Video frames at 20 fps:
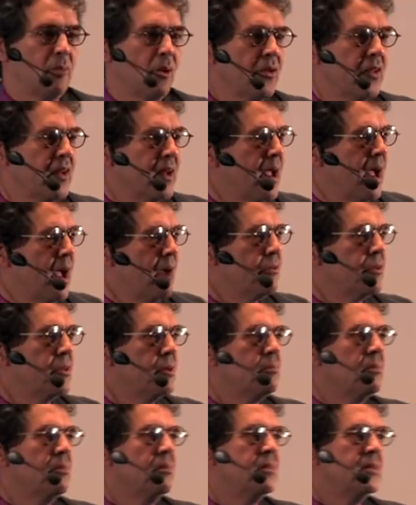more than half of
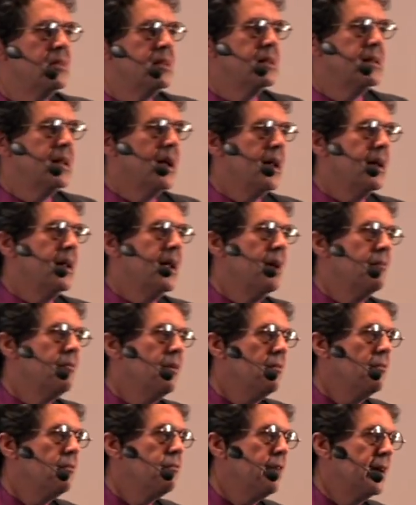them did not have
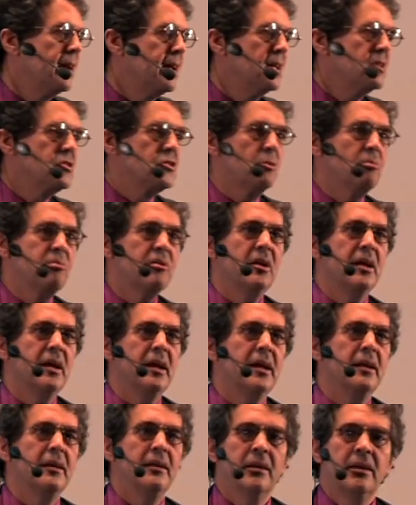a financial
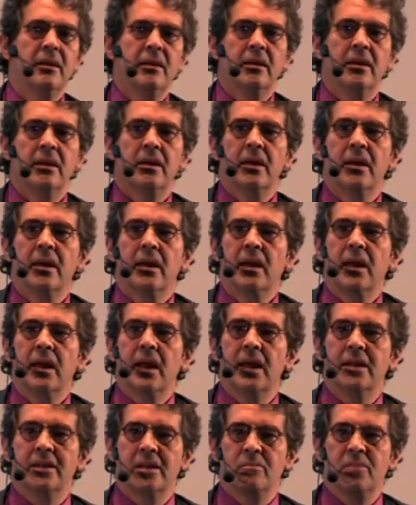plan
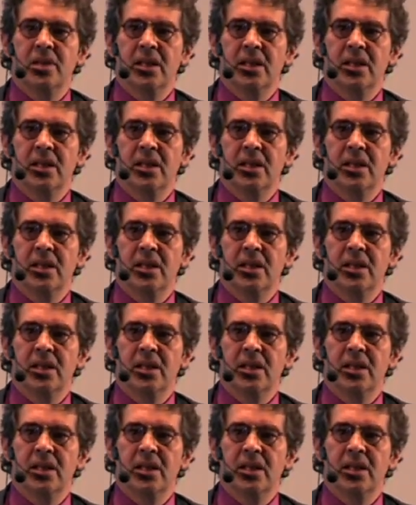at the